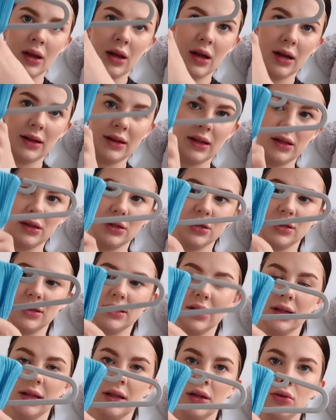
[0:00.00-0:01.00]
and then just
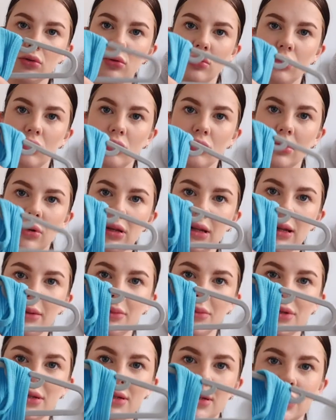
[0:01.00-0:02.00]
the little
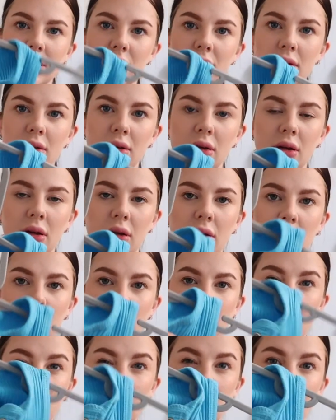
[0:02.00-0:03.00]
clips
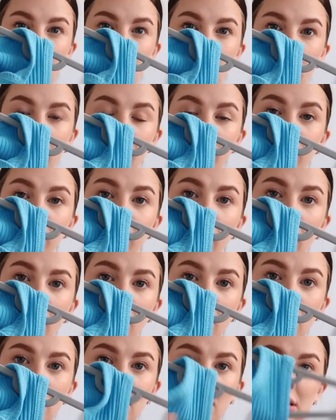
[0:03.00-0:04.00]
on the
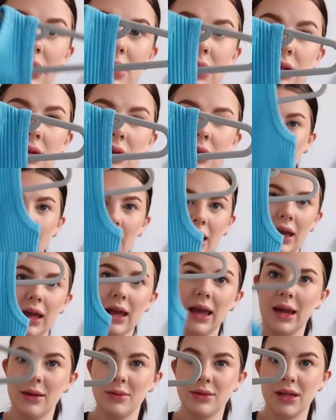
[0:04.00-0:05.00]
front.
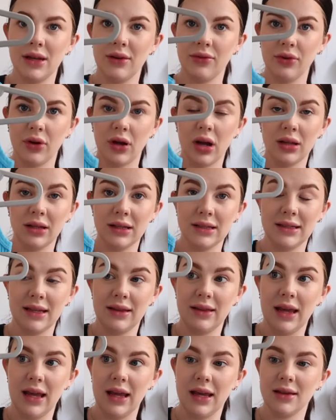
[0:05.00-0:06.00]
Heaps of different colors
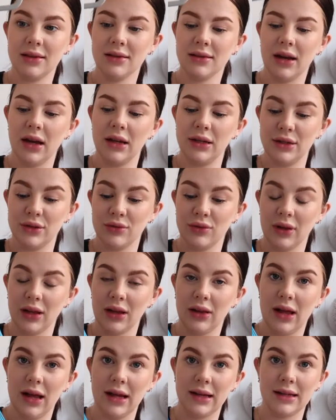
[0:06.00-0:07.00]
in these. I just really
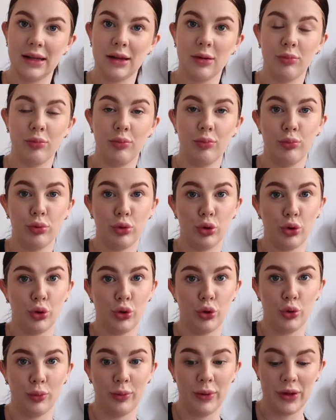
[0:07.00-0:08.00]
liked the
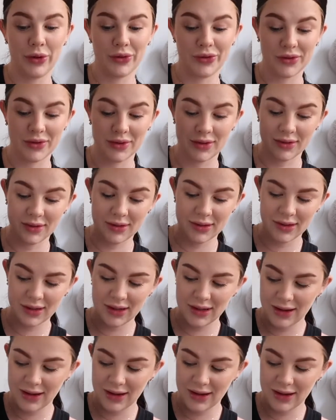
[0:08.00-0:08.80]
blue because,